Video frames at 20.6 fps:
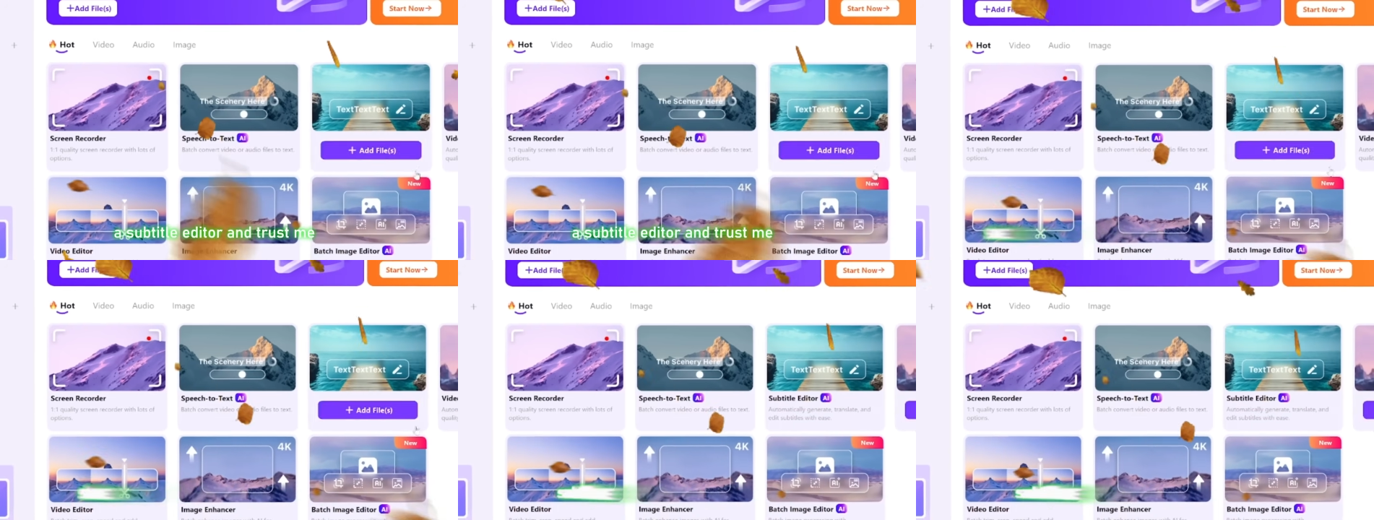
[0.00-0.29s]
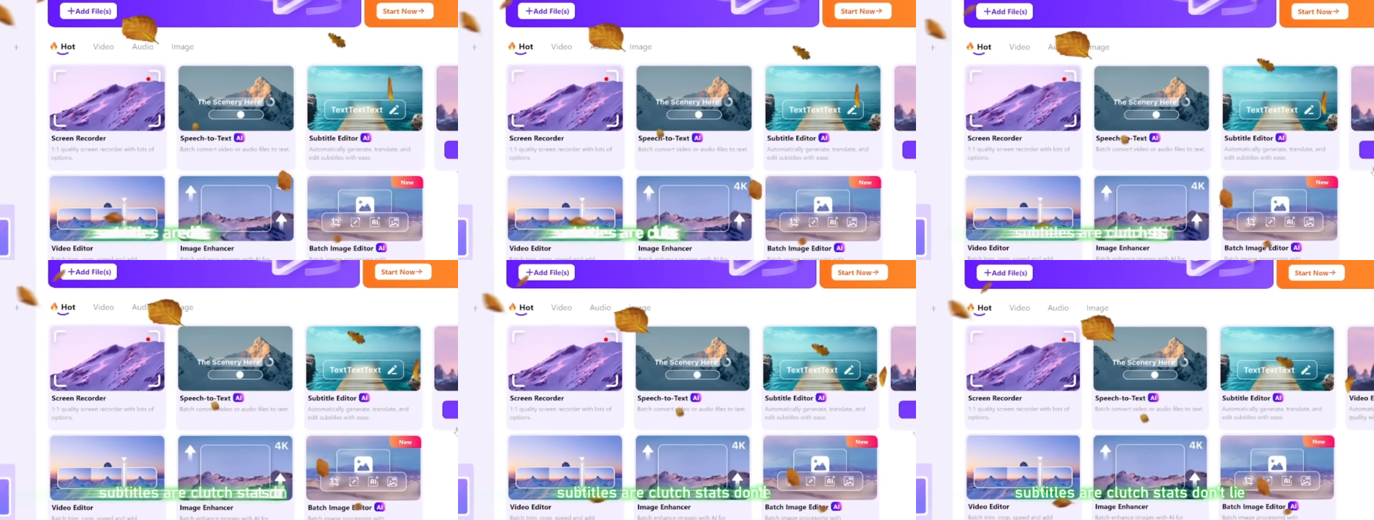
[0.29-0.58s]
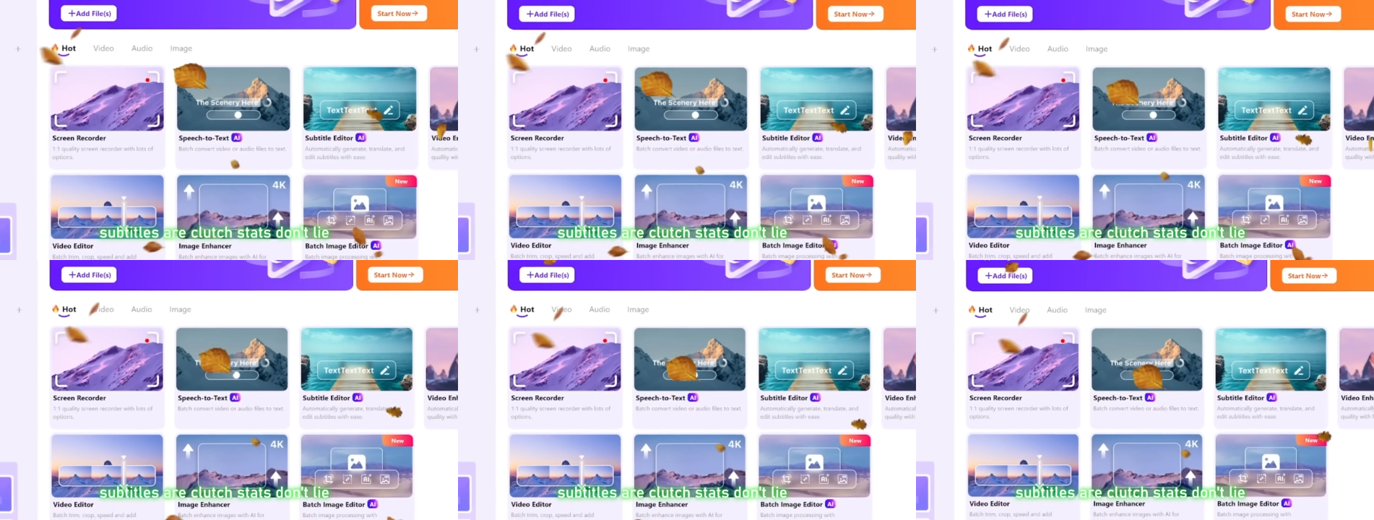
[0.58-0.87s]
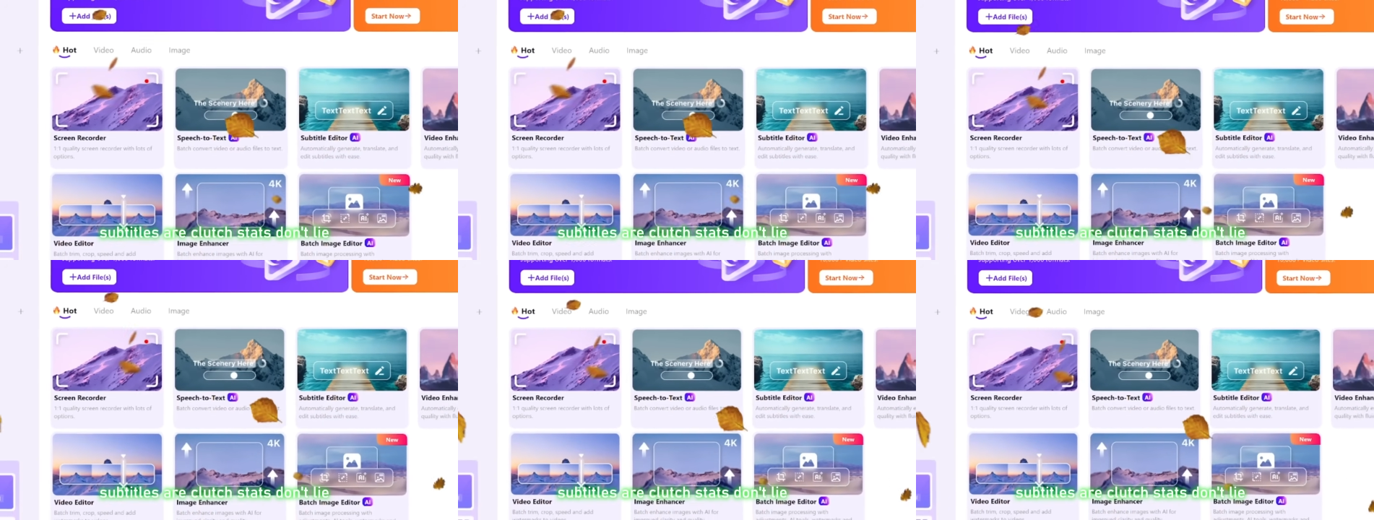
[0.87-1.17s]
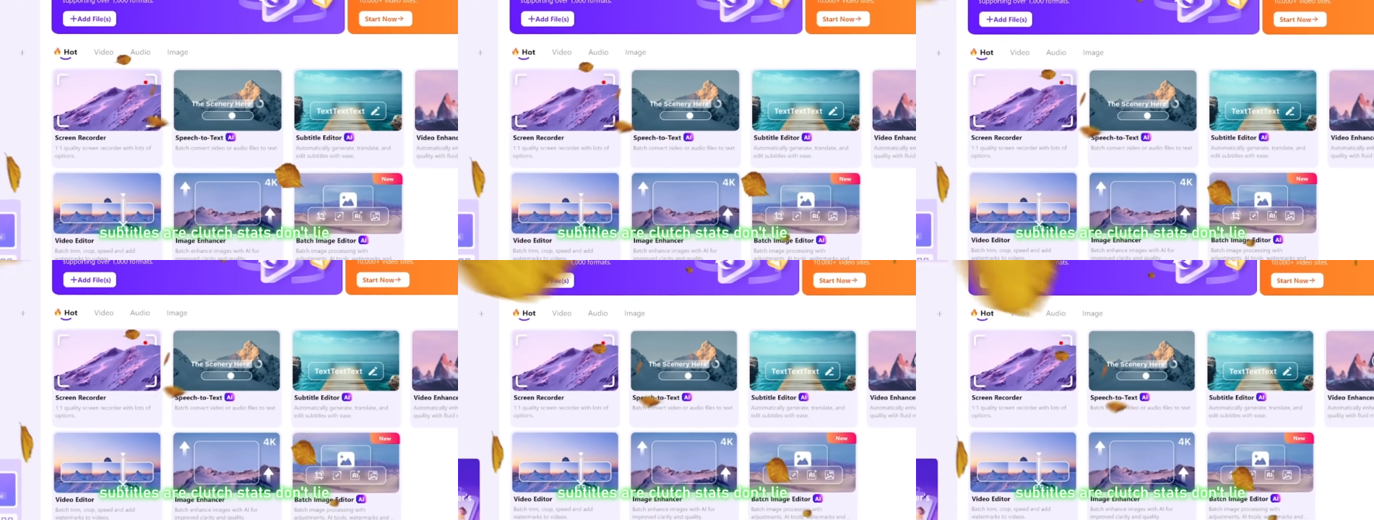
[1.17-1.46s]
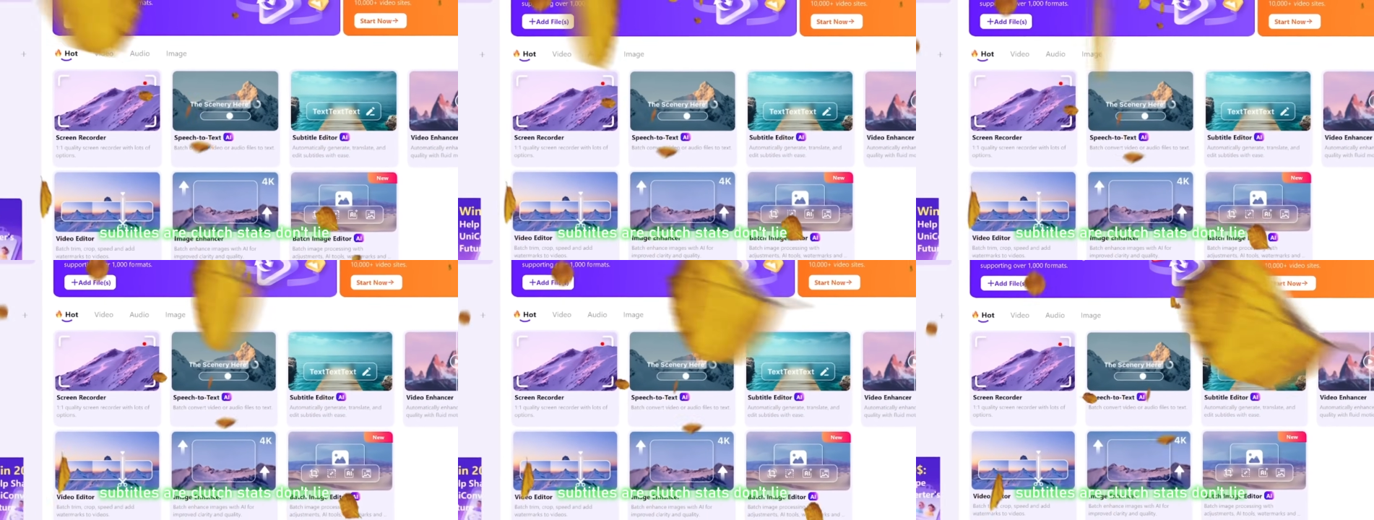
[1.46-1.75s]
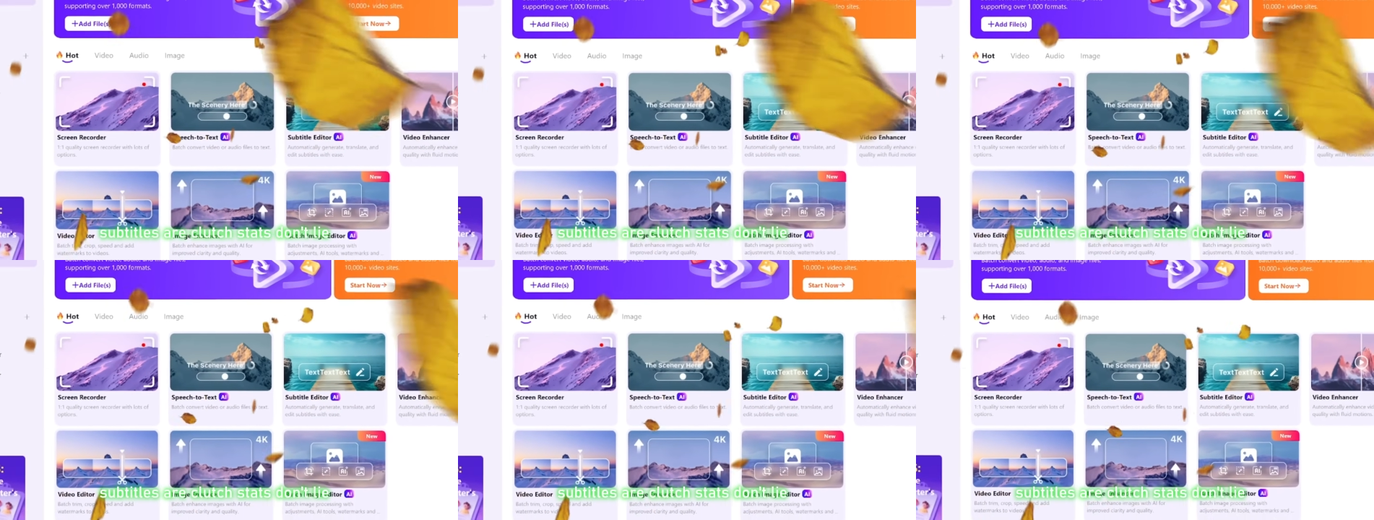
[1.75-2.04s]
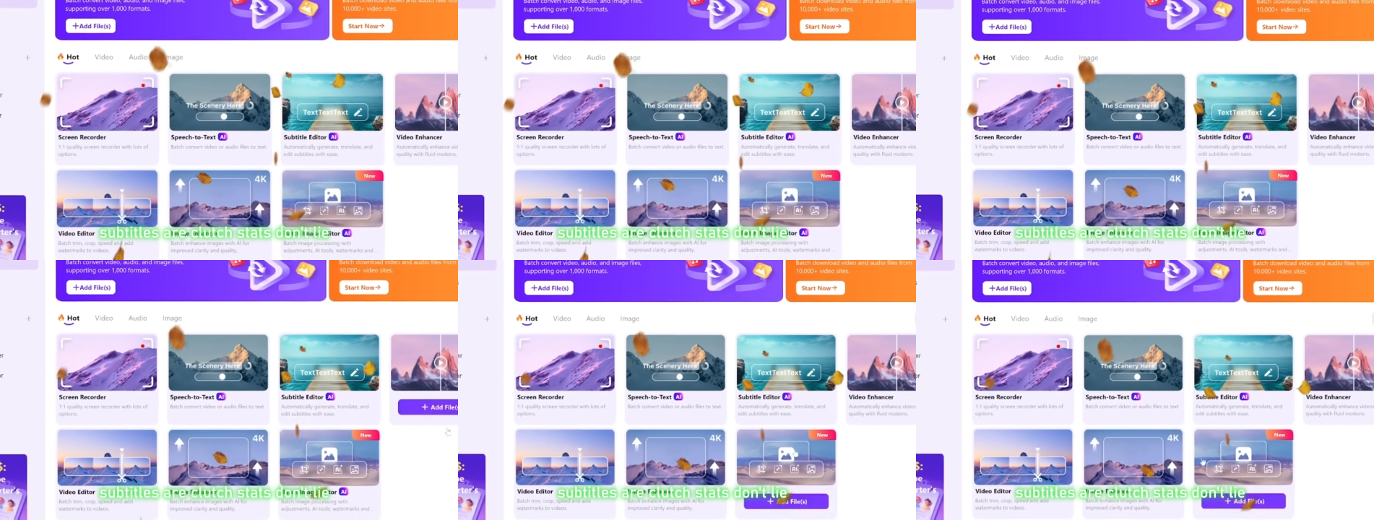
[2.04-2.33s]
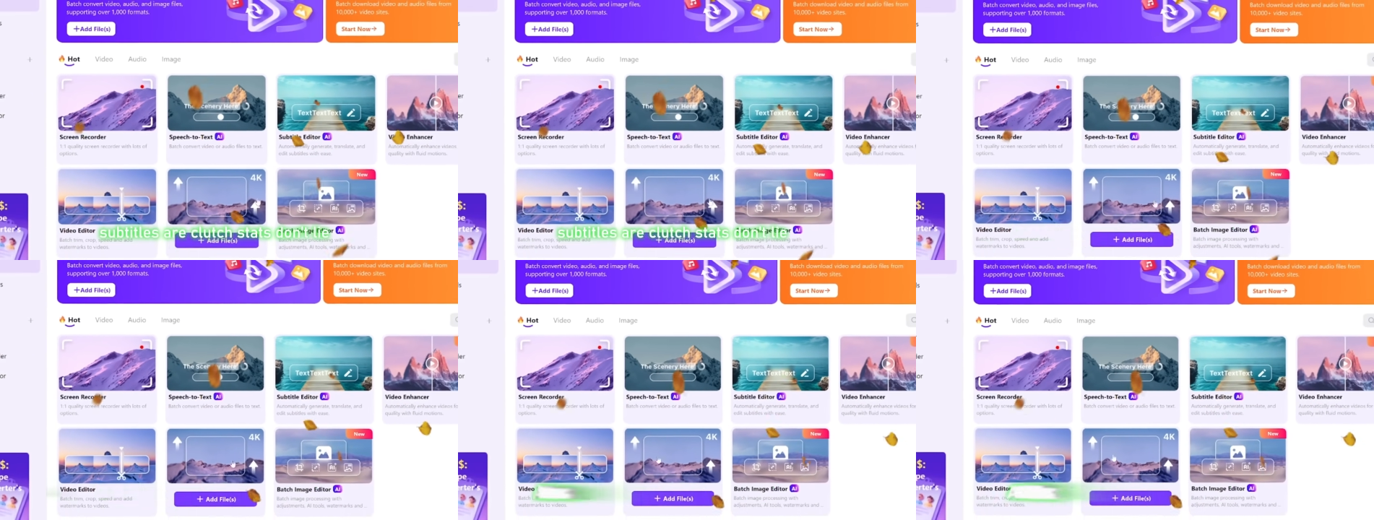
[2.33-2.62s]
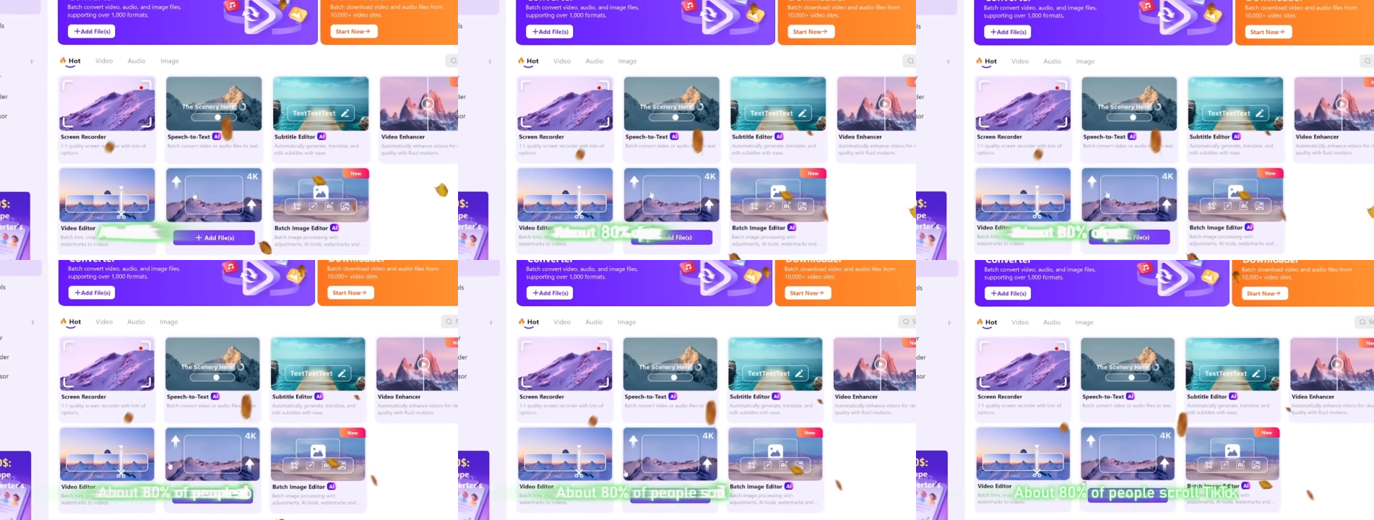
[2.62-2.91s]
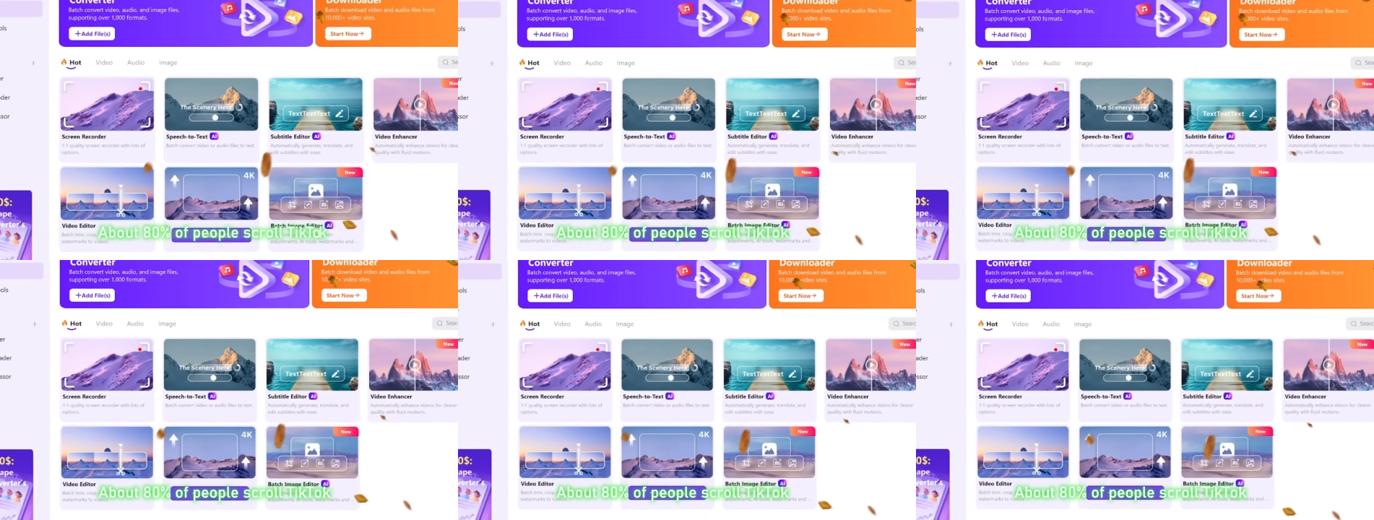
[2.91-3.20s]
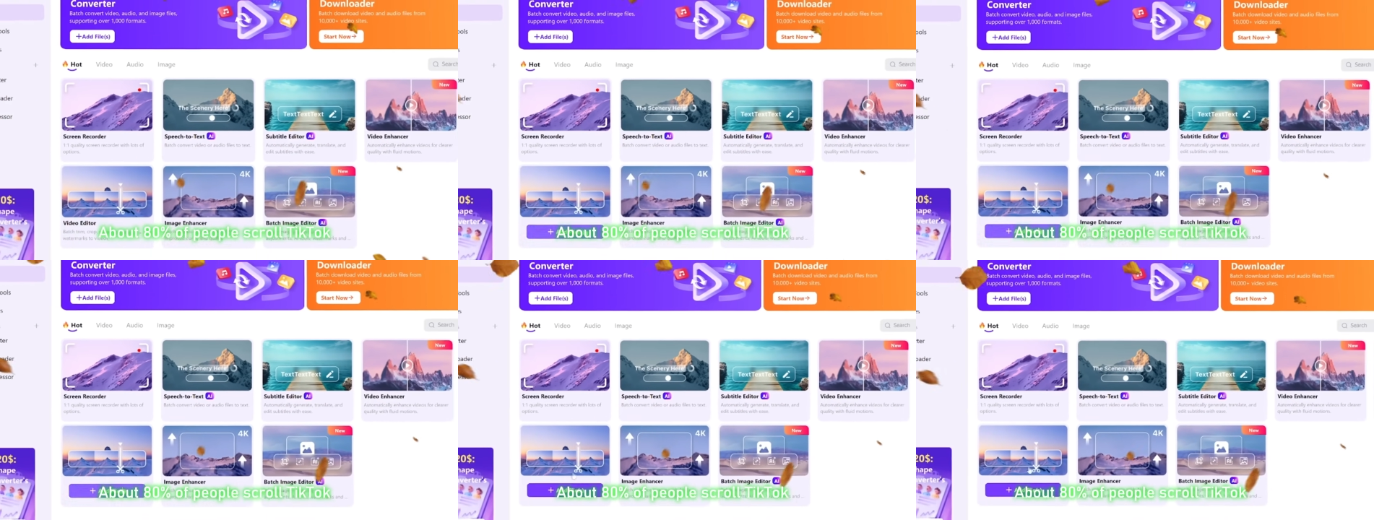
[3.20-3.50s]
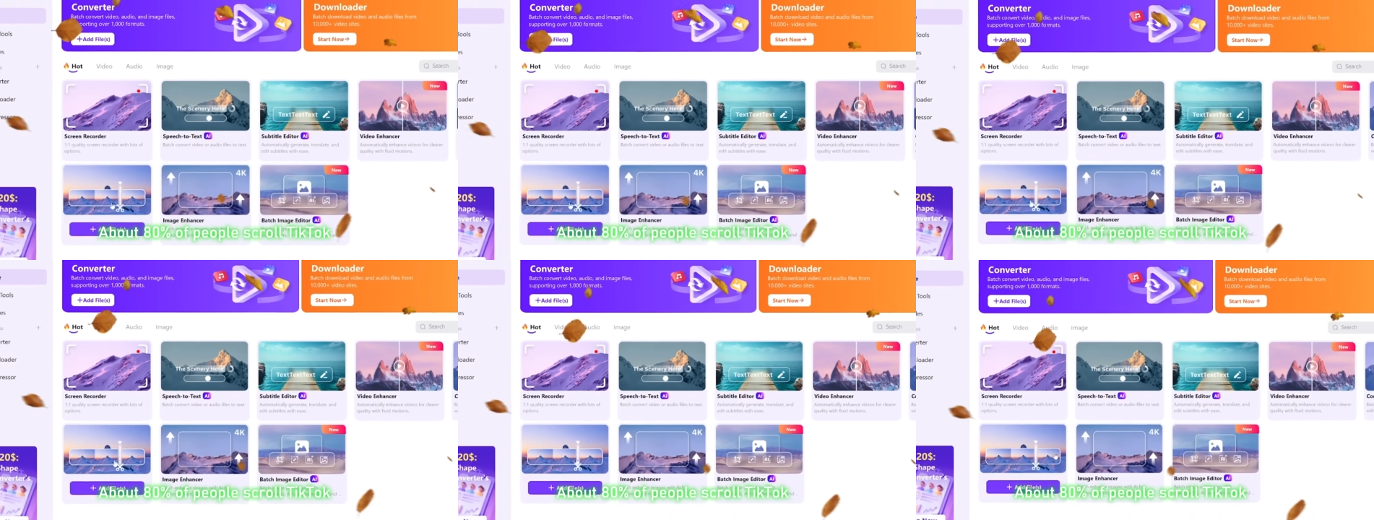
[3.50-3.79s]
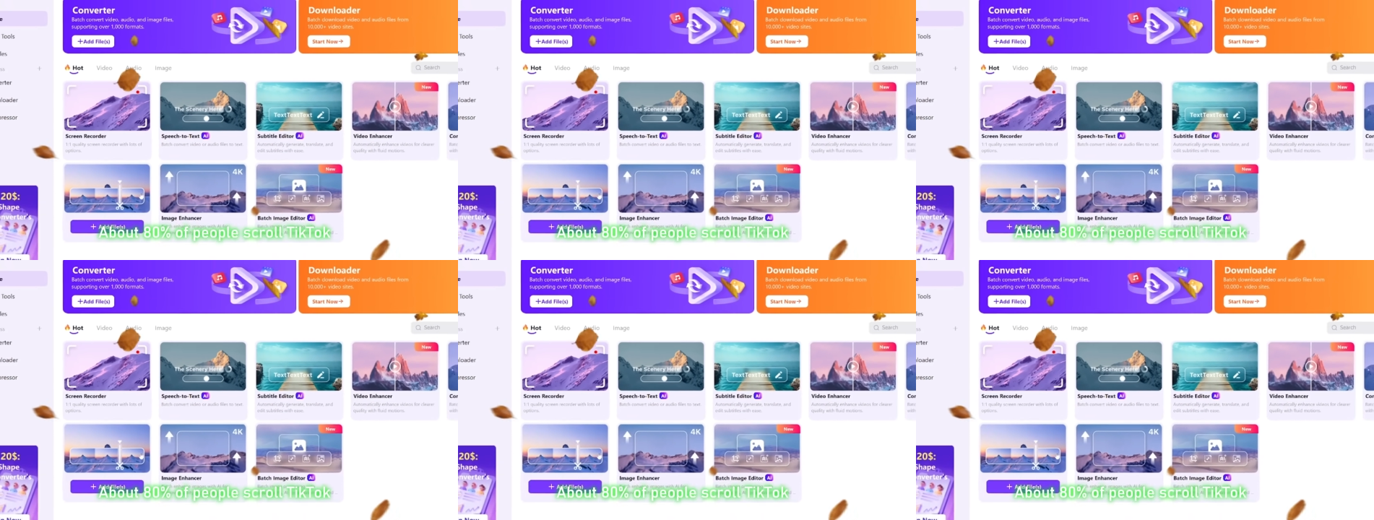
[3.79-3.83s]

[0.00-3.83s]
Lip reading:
Nobody's mouth can be seen.